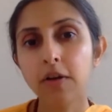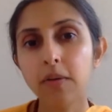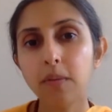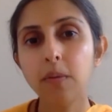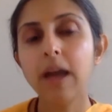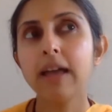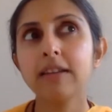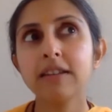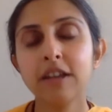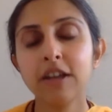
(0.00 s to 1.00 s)

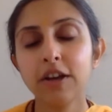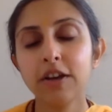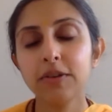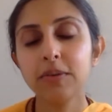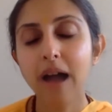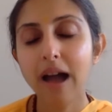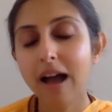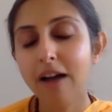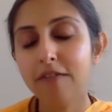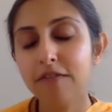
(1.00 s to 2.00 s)
When you
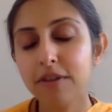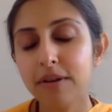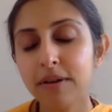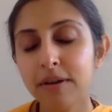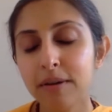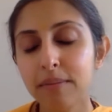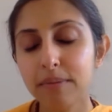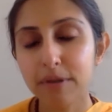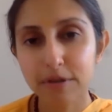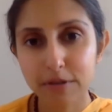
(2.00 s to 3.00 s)
have the
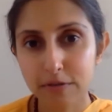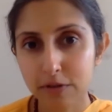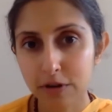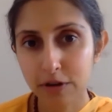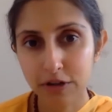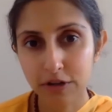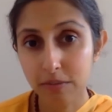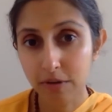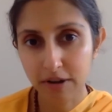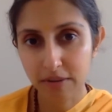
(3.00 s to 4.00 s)
birth of your
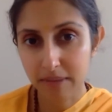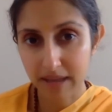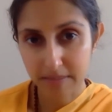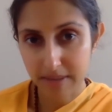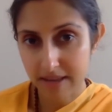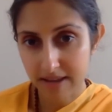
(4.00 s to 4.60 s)
newborn baby